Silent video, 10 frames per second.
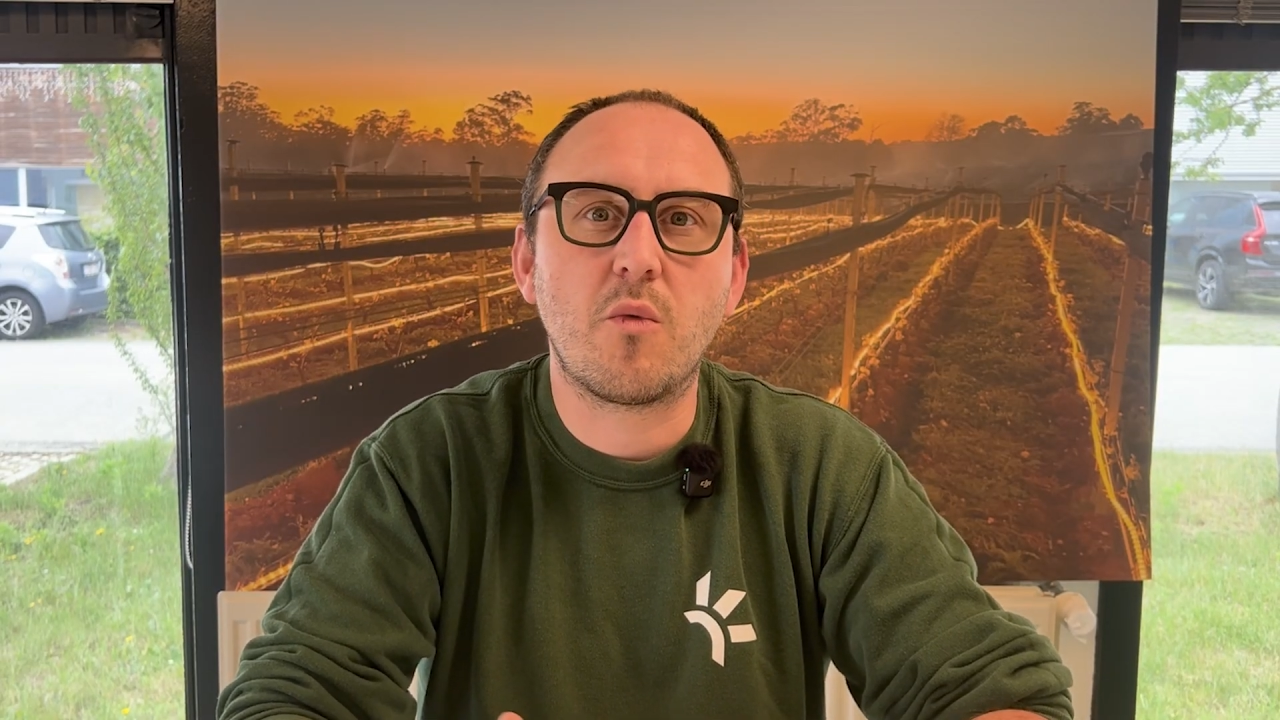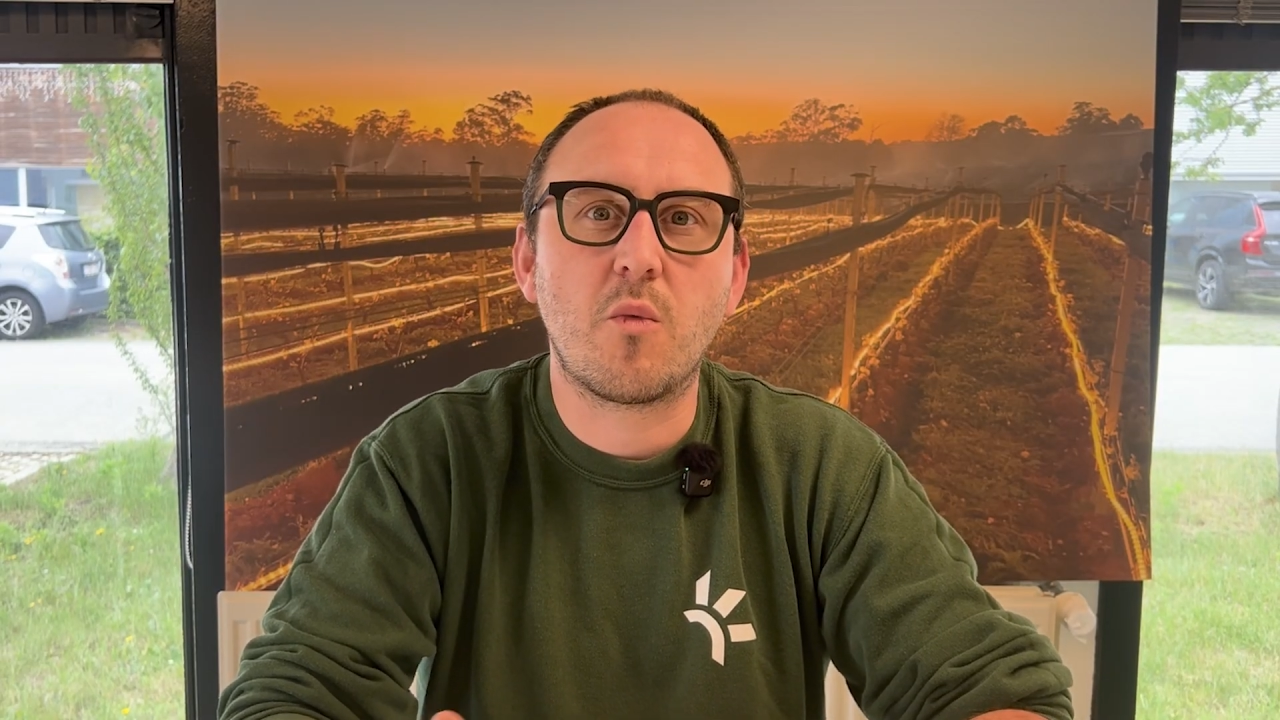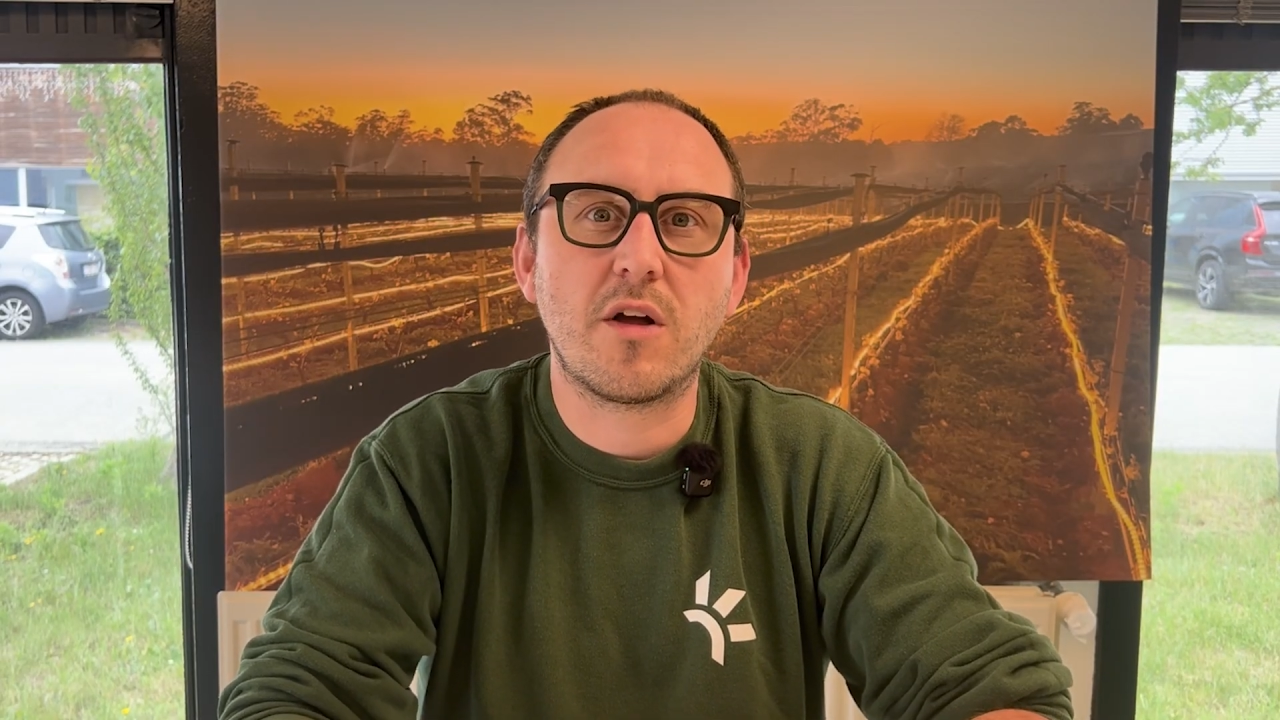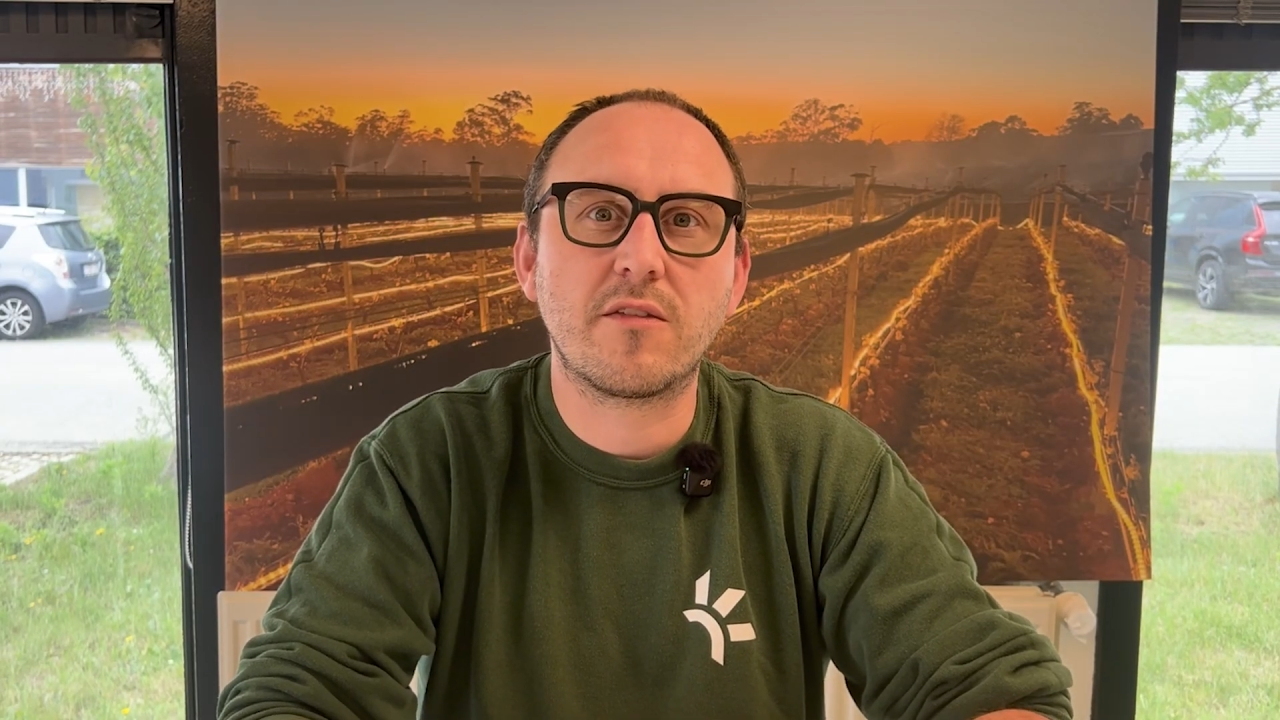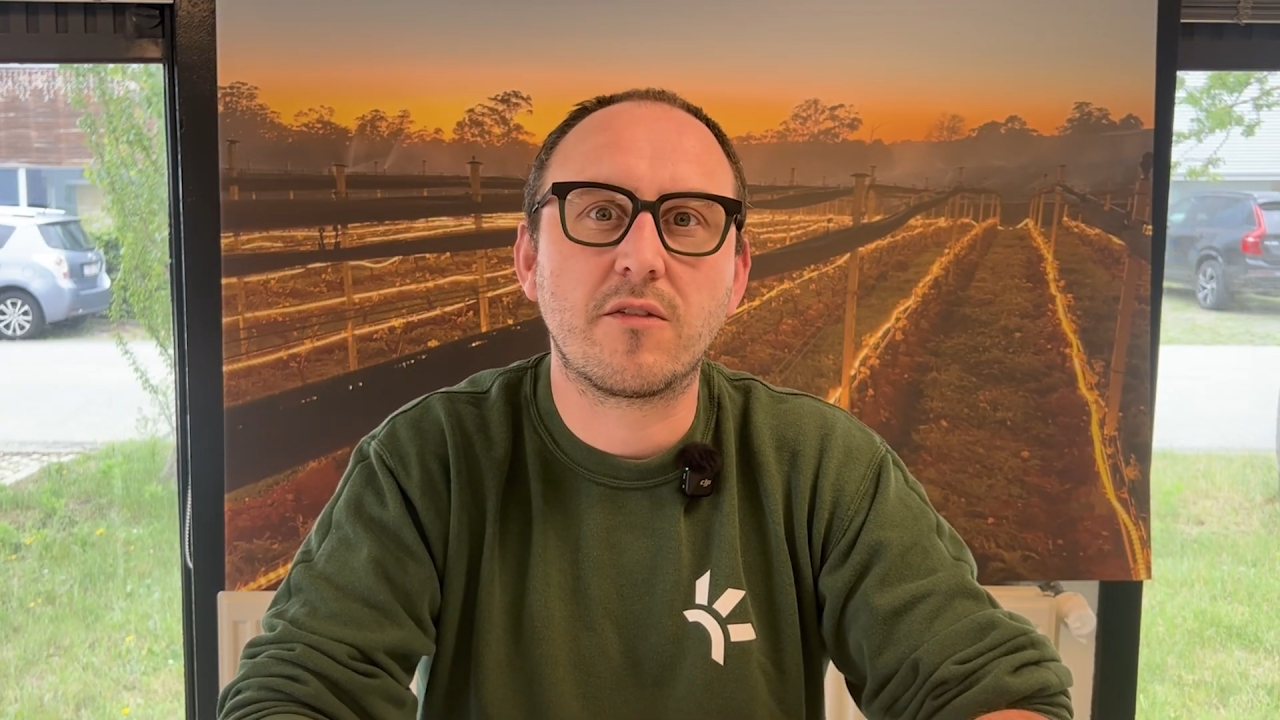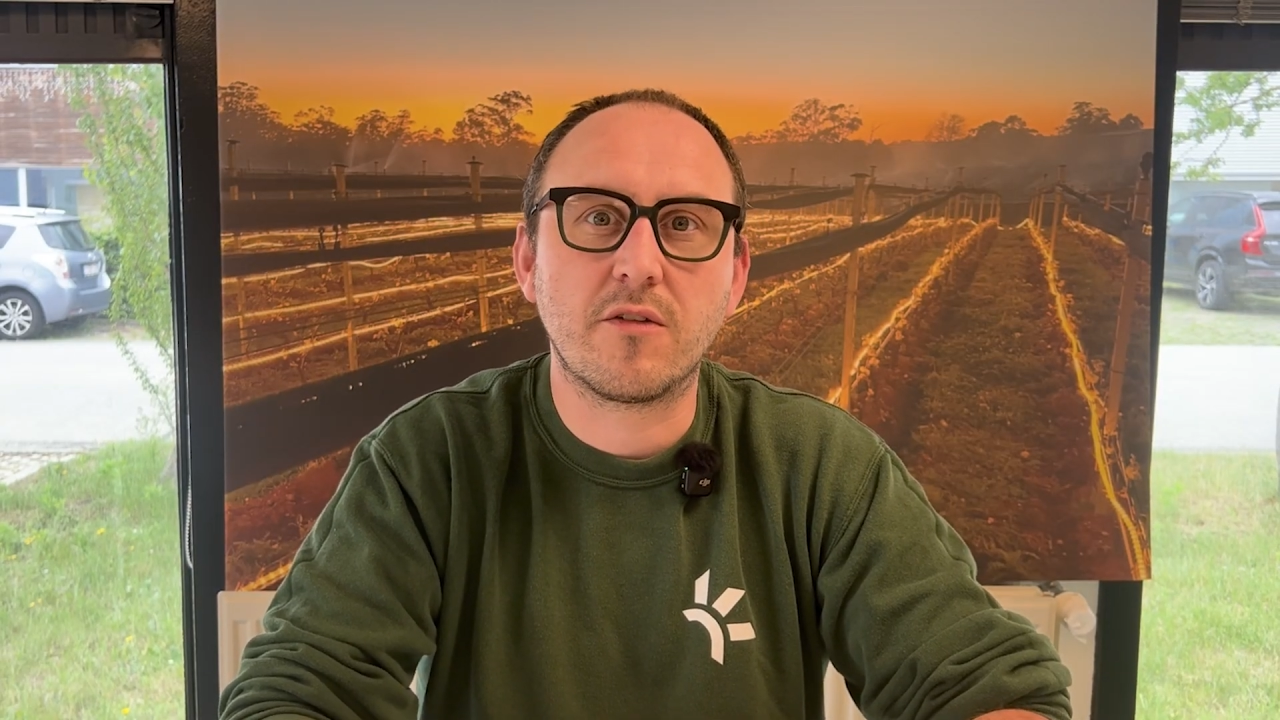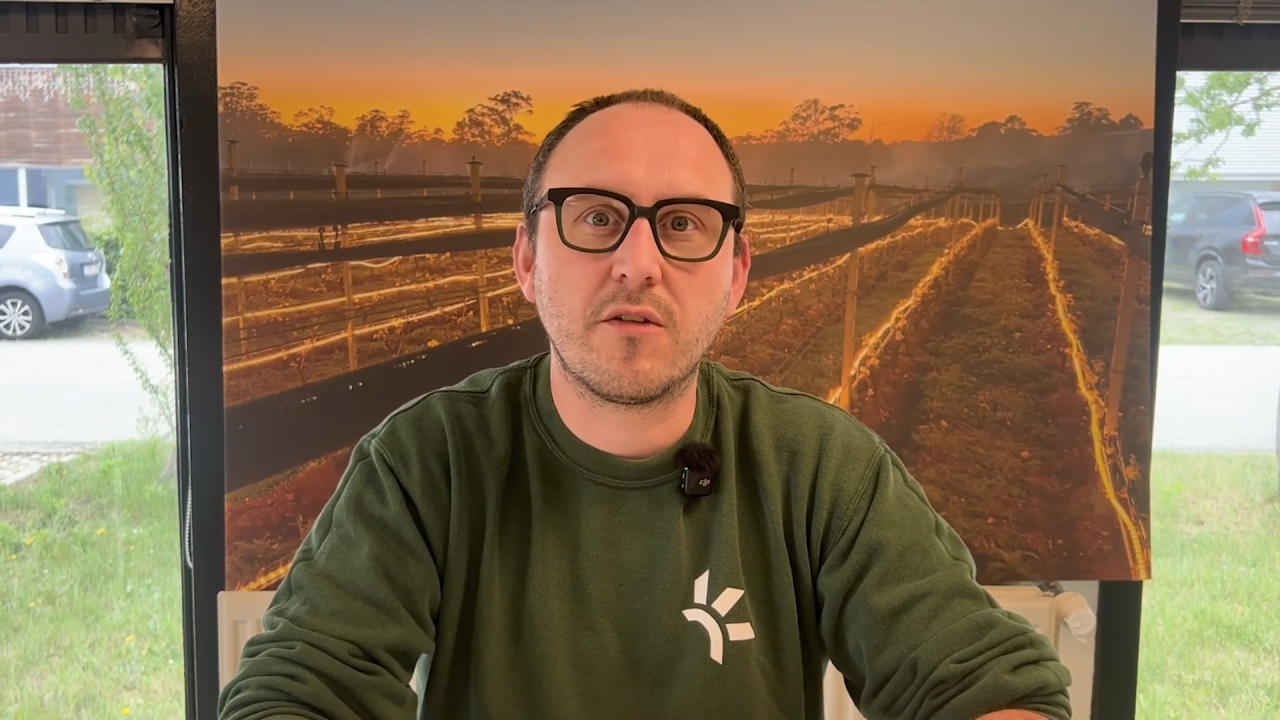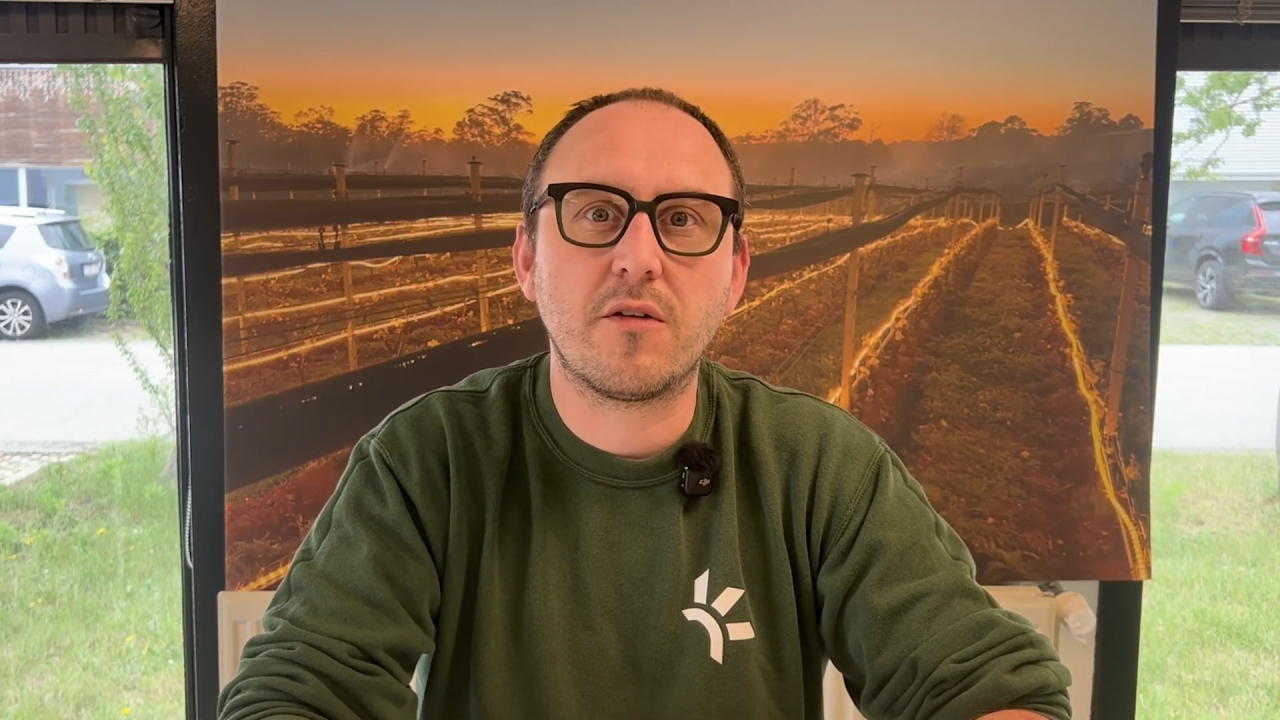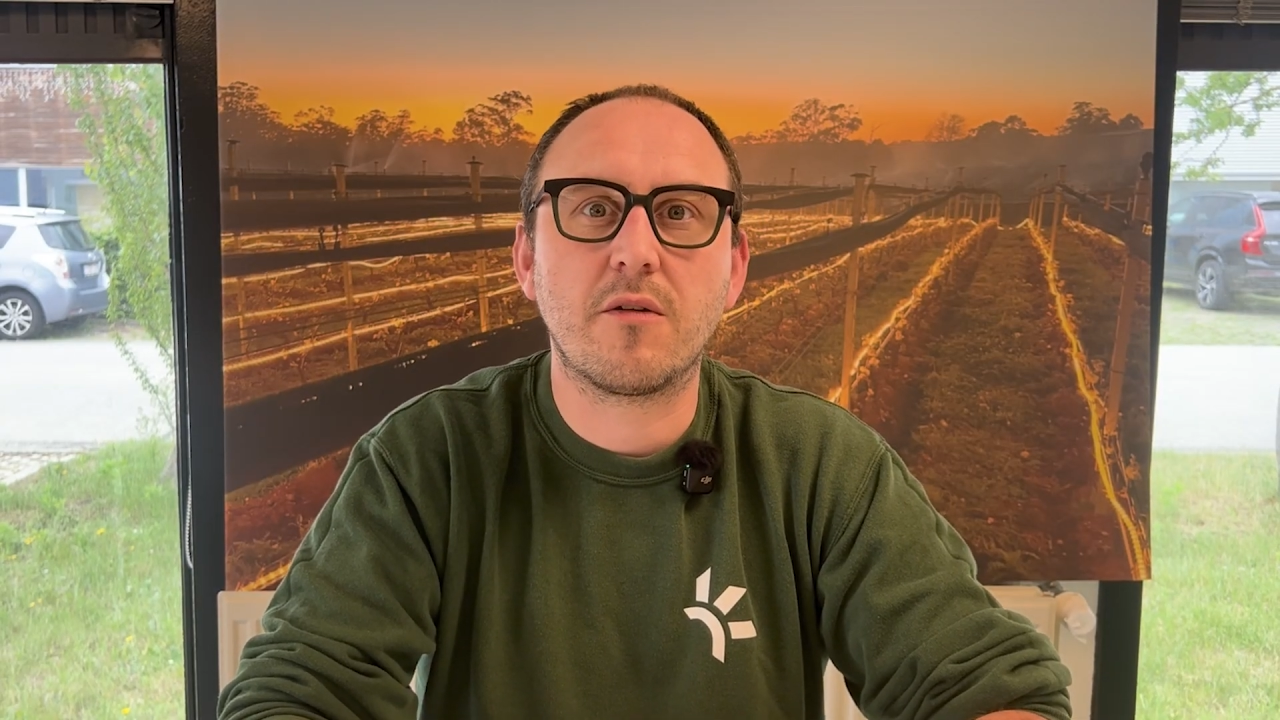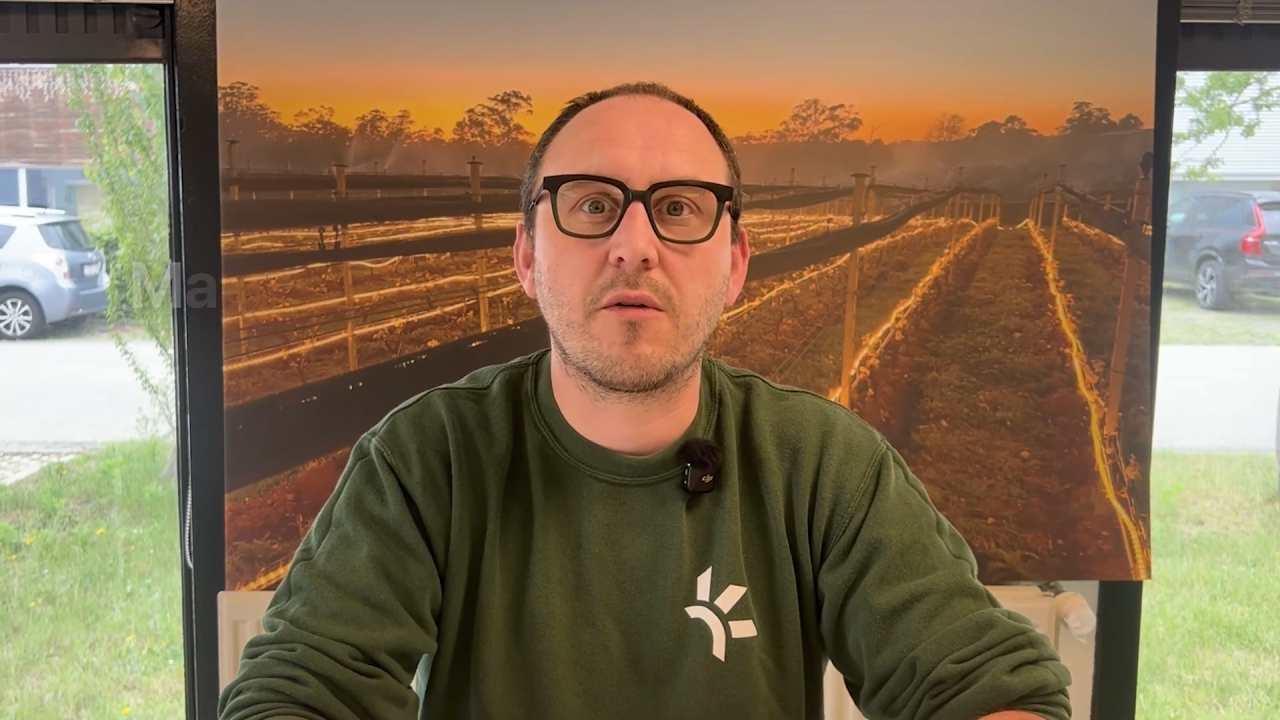what the